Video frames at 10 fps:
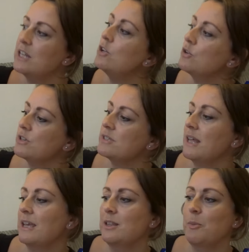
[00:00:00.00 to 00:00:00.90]
It looks
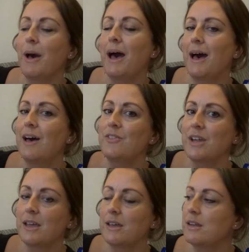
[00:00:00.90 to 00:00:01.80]
like the part of an
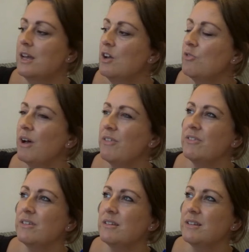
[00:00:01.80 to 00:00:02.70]
iron, rather
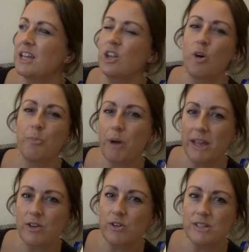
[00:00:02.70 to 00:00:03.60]
than like a lot of
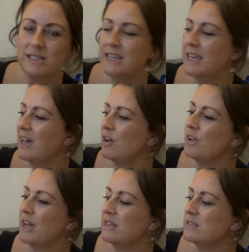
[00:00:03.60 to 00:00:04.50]
bright colours that you get on
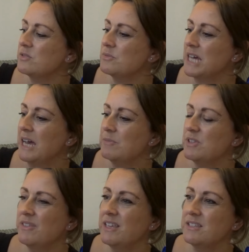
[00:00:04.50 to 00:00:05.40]
irons sometimes
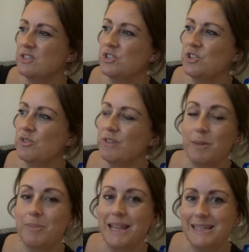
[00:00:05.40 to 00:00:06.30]
and things that just don't really
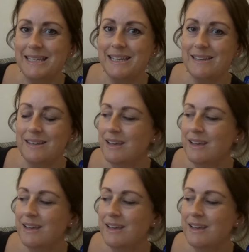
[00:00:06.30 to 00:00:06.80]
blend in.